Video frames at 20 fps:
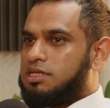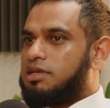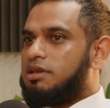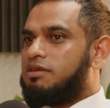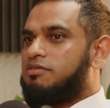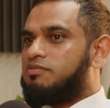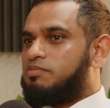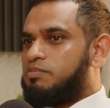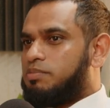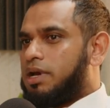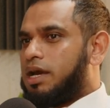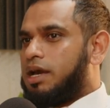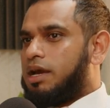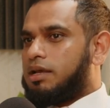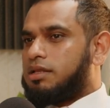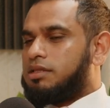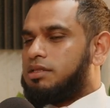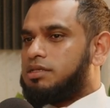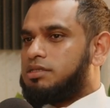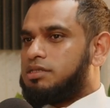give
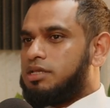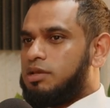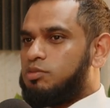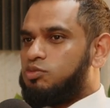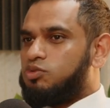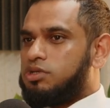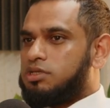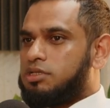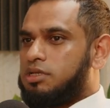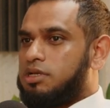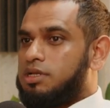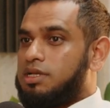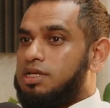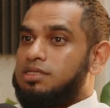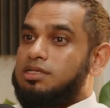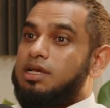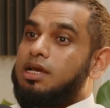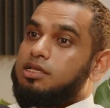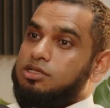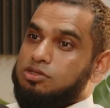back the same return
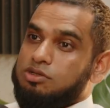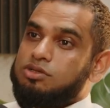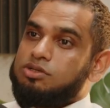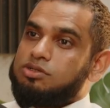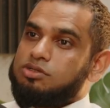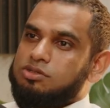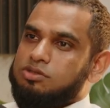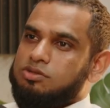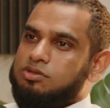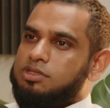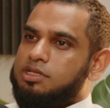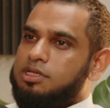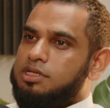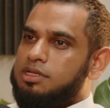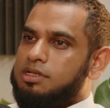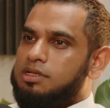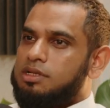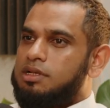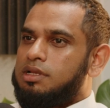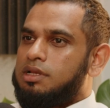as I used to,
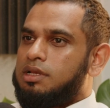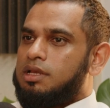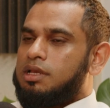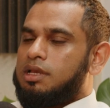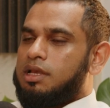then